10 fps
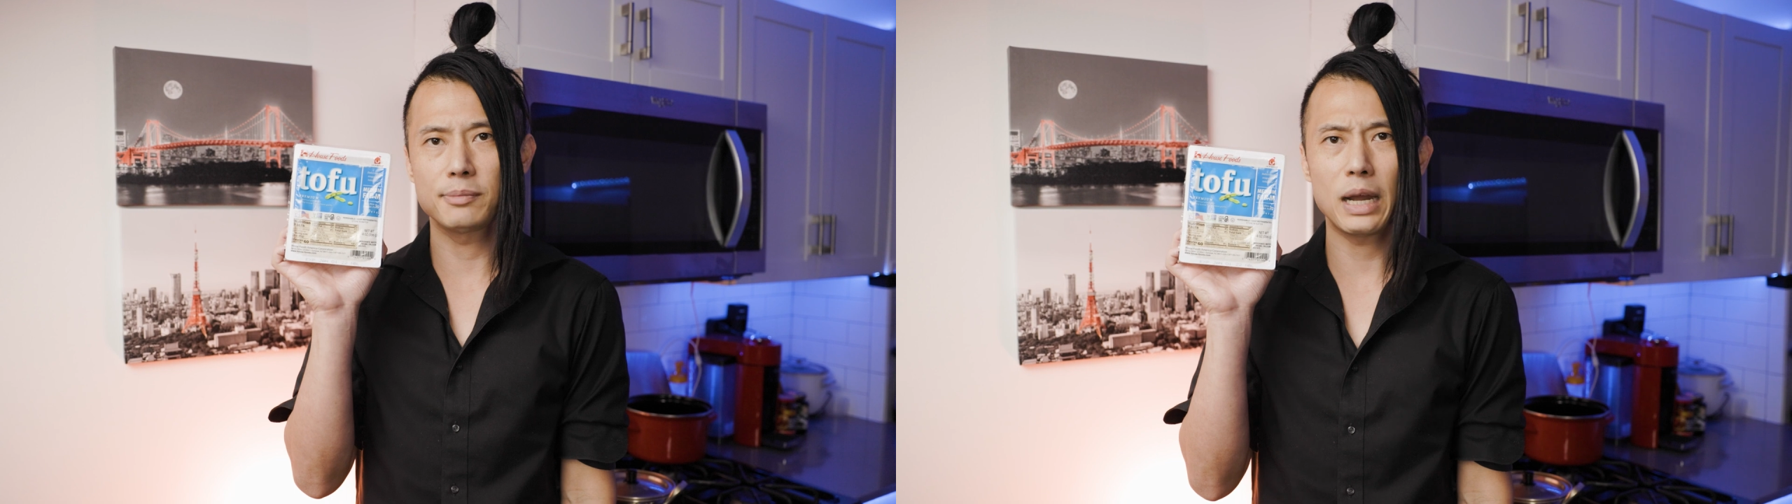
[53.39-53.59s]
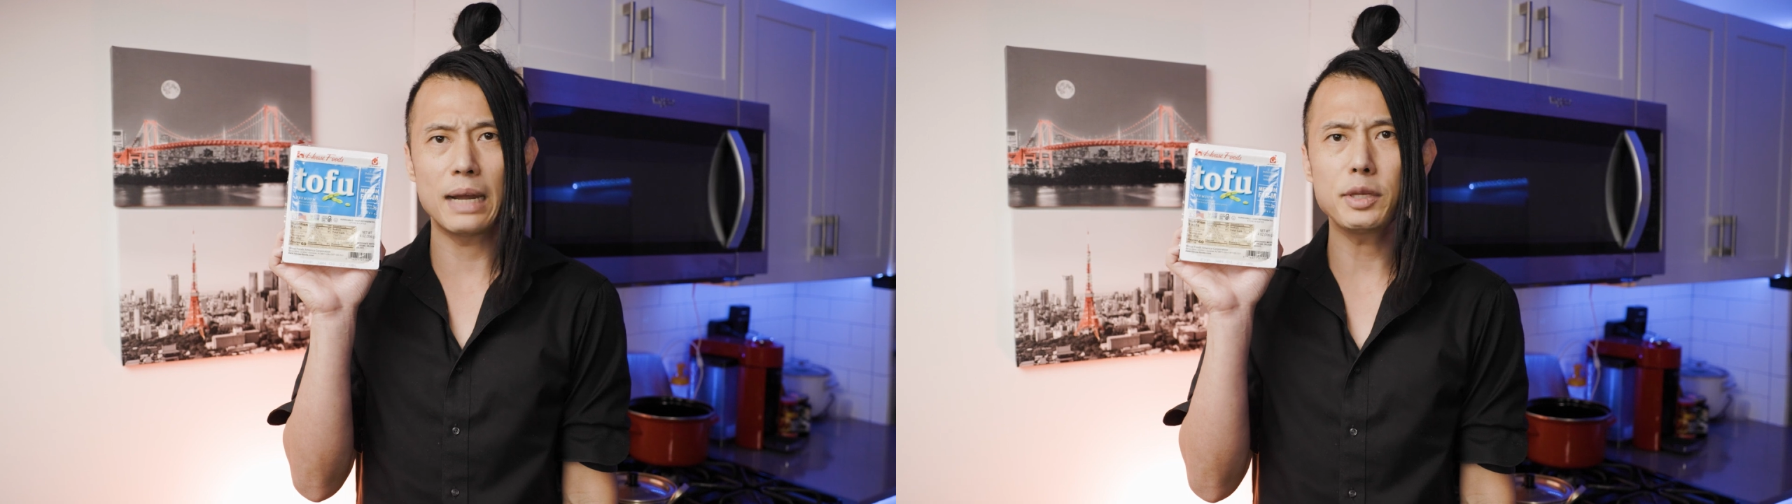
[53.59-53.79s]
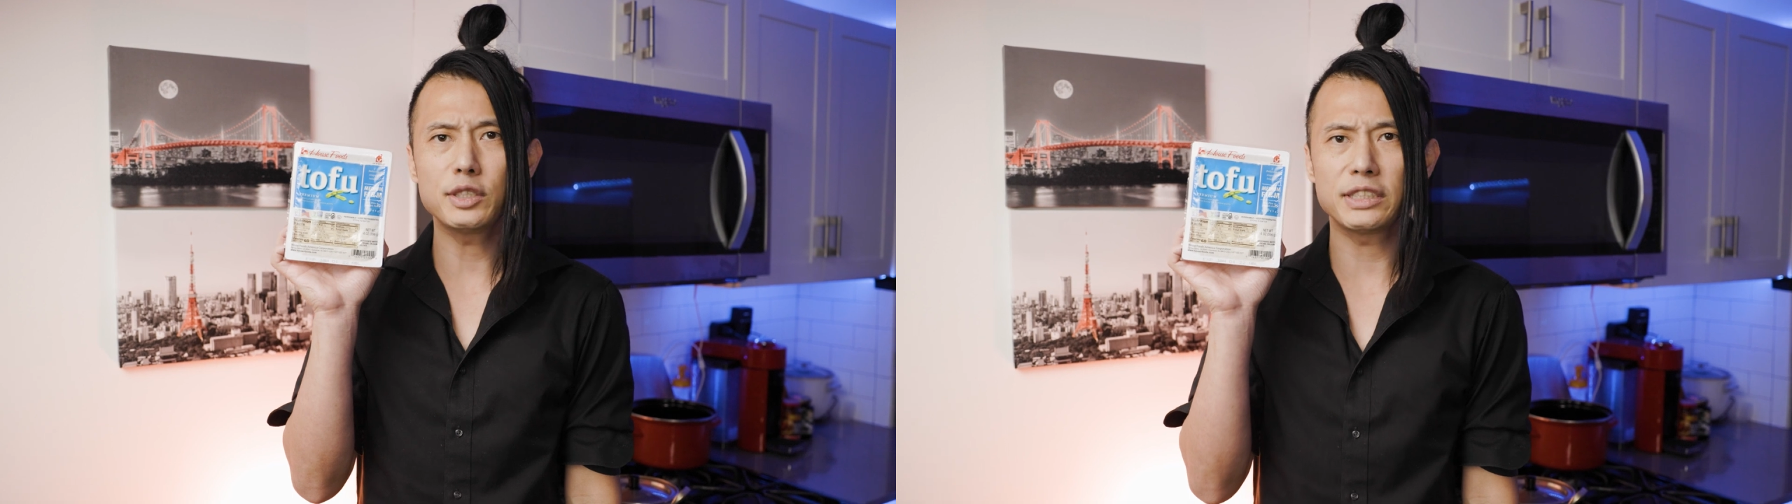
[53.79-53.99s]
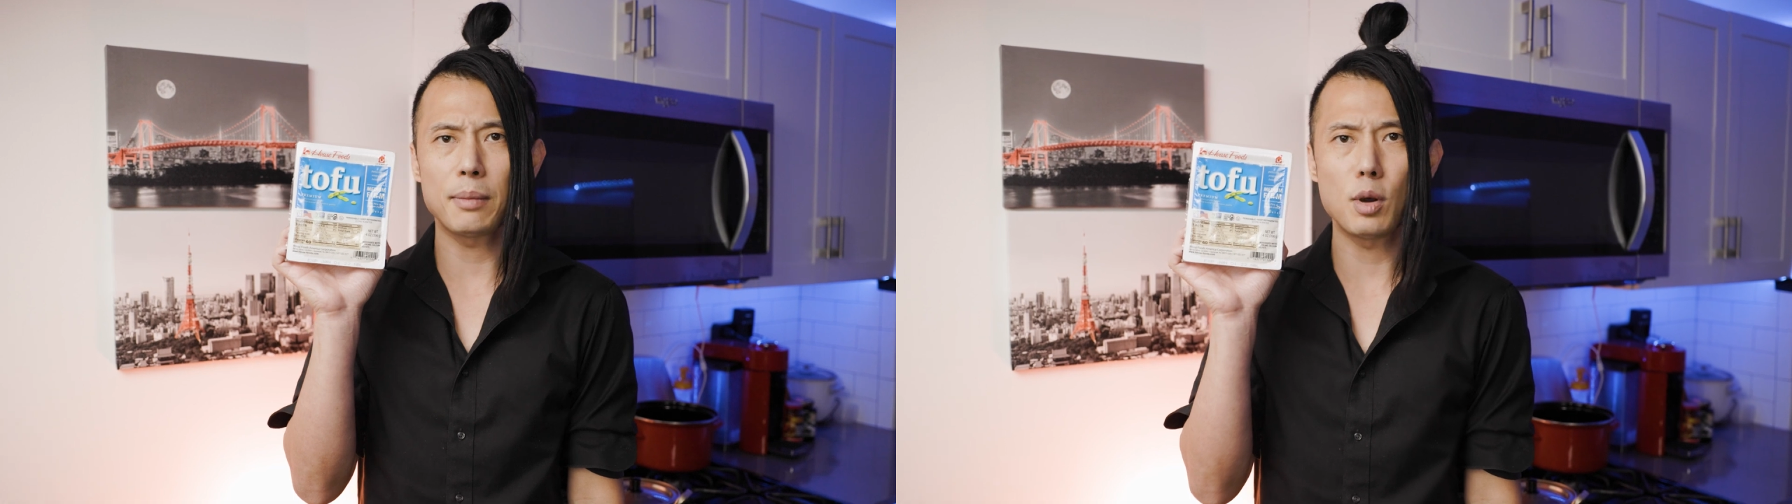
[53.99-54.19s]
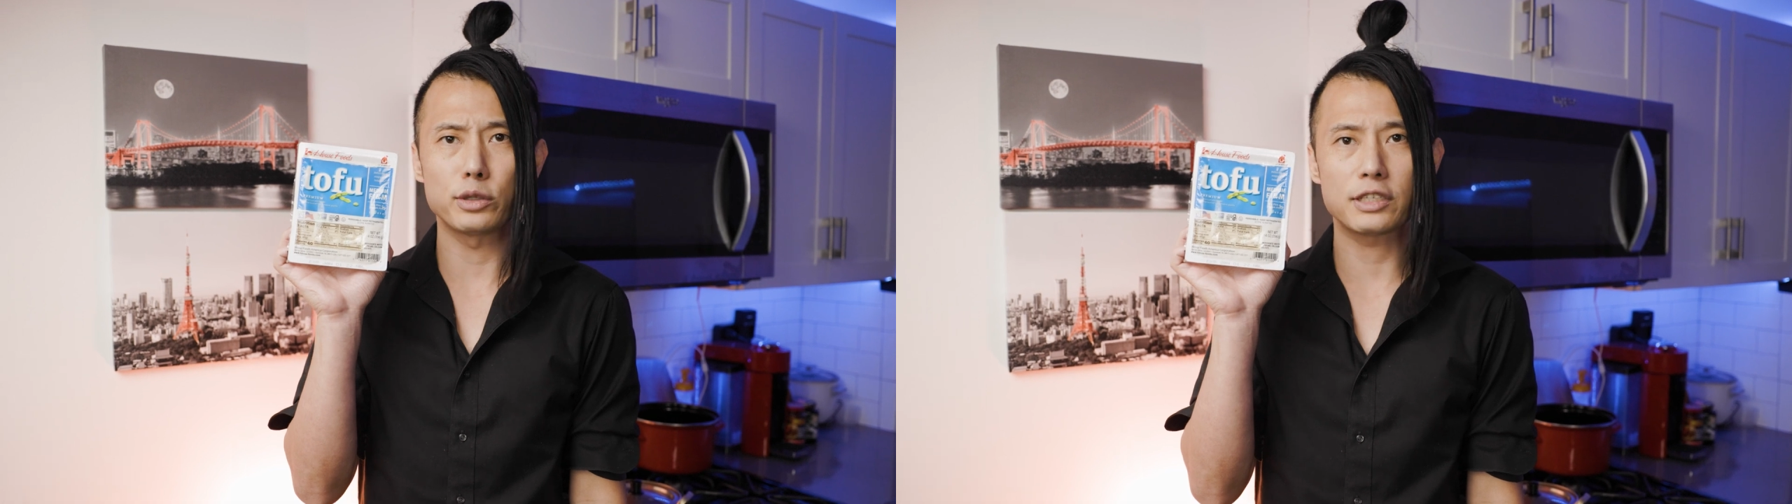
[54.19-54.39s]
but I'm using
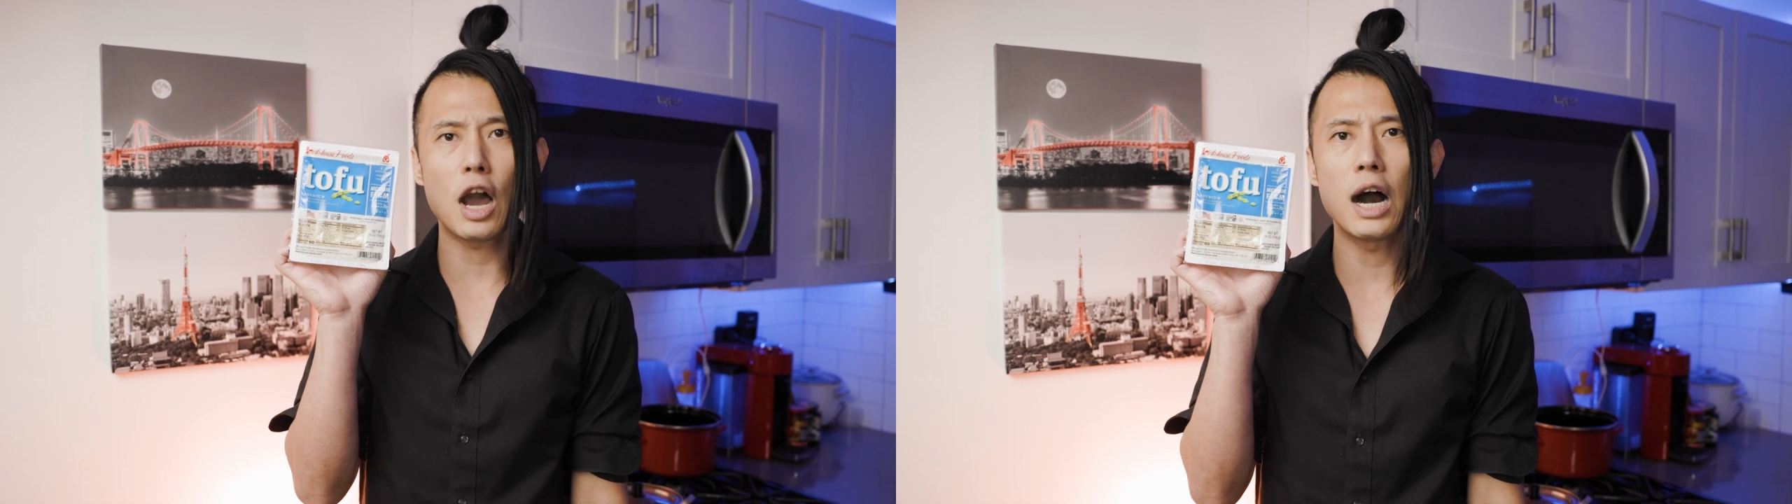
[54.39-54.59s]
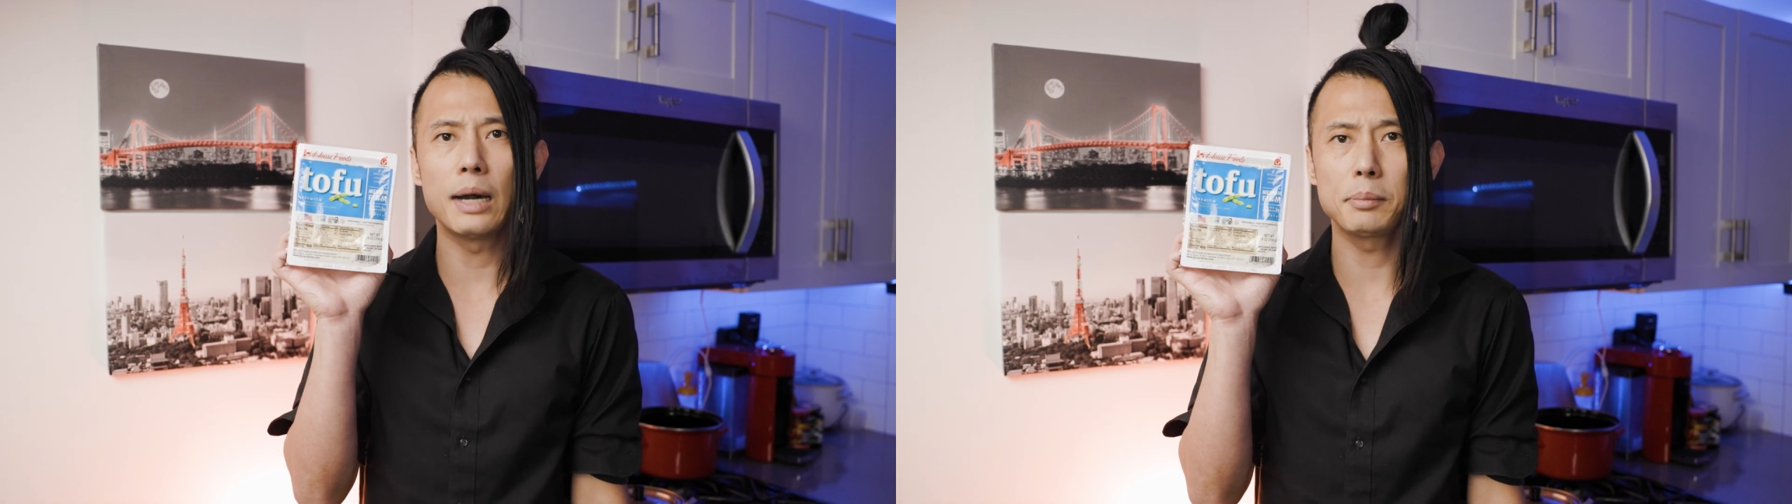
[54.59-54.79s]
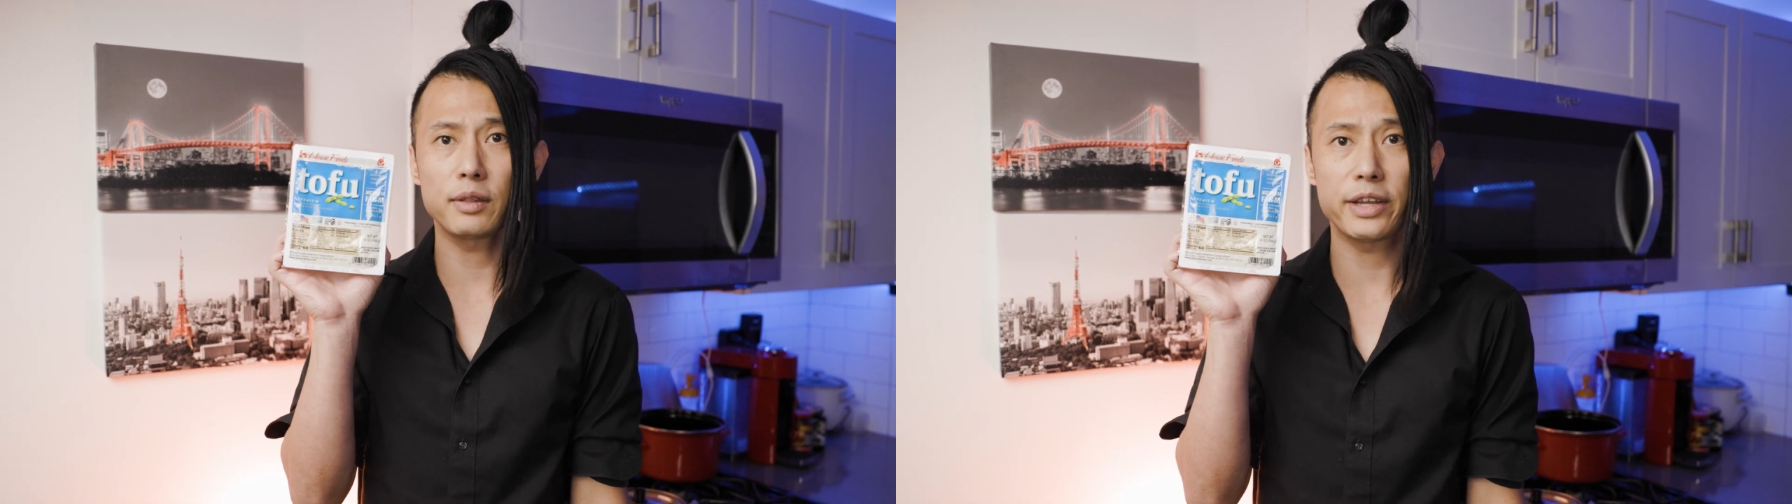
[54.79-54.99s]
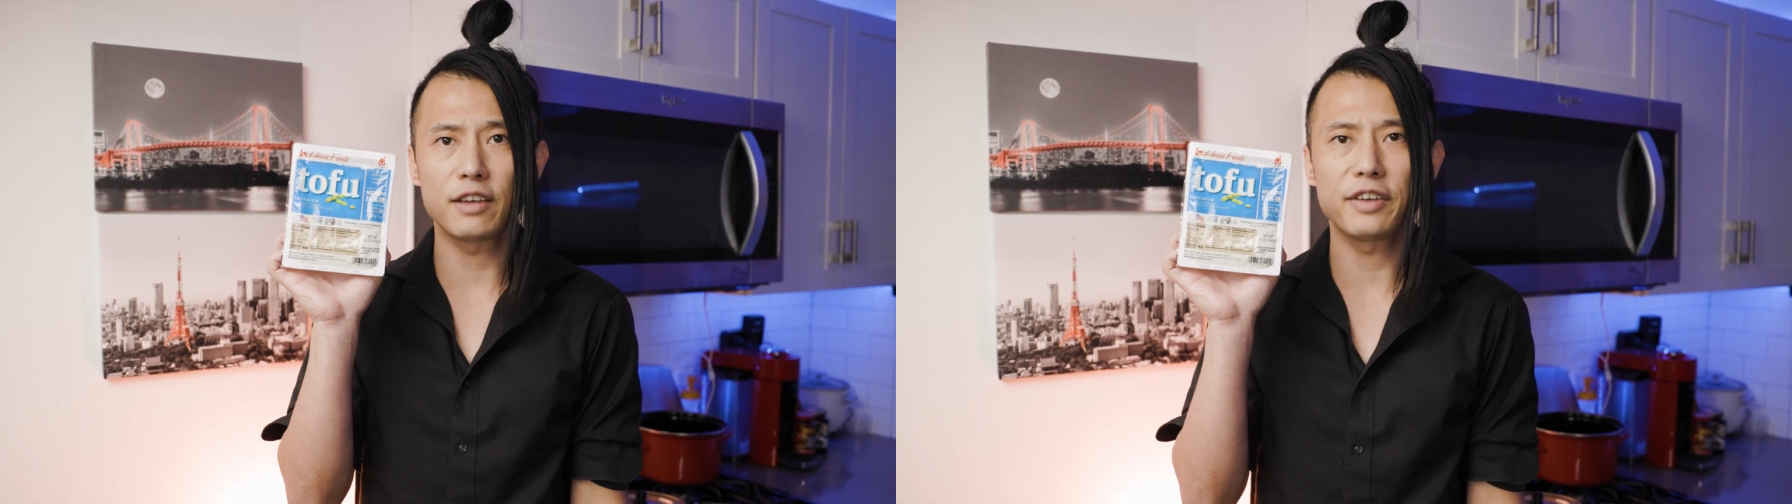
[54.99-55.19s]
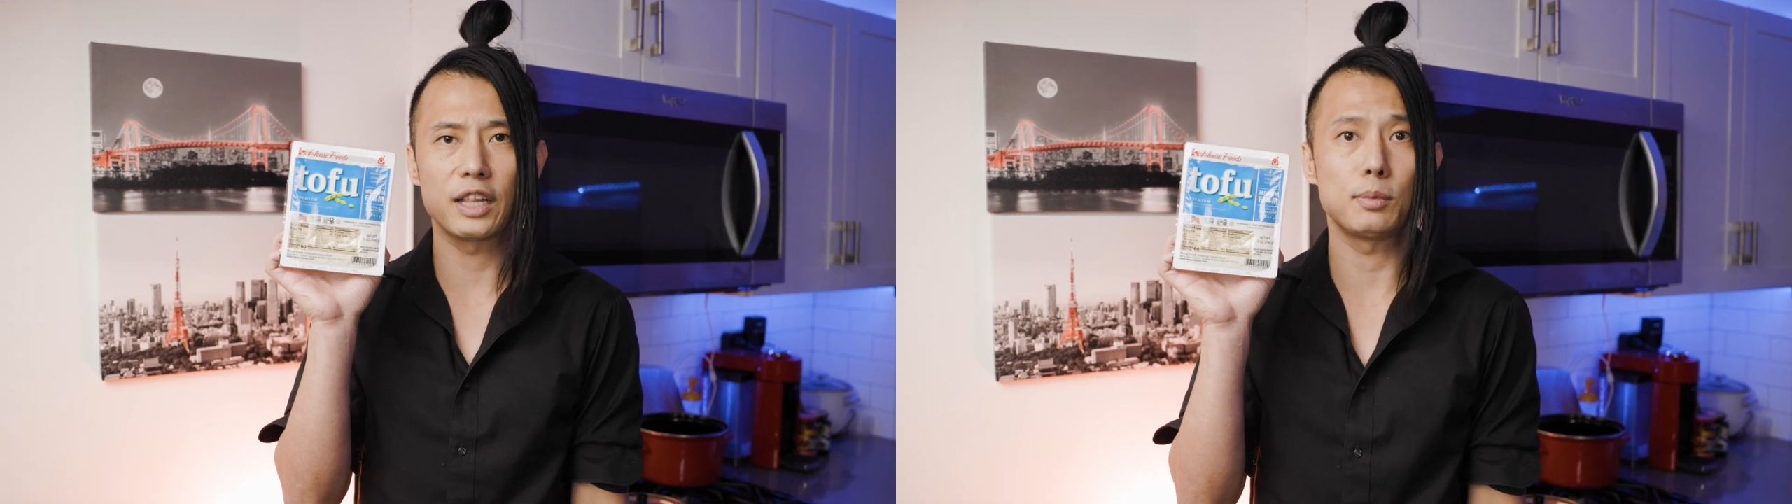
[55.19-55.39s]
the most commonly
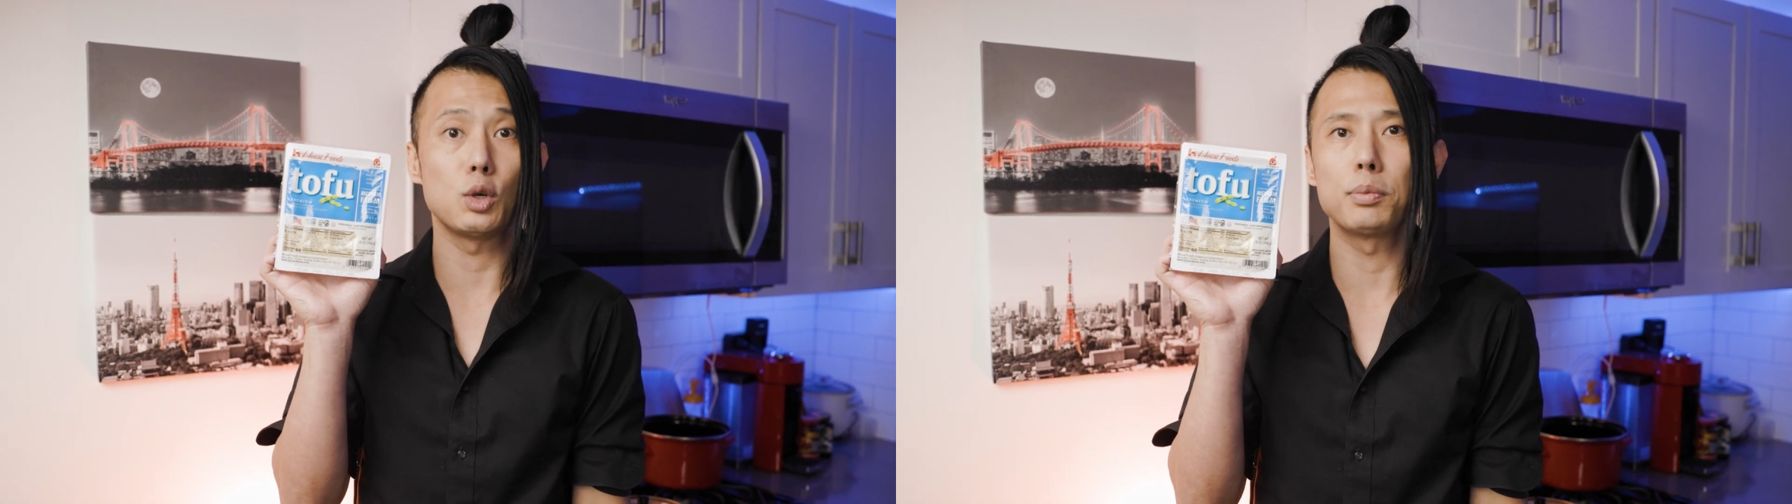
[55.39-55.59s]
available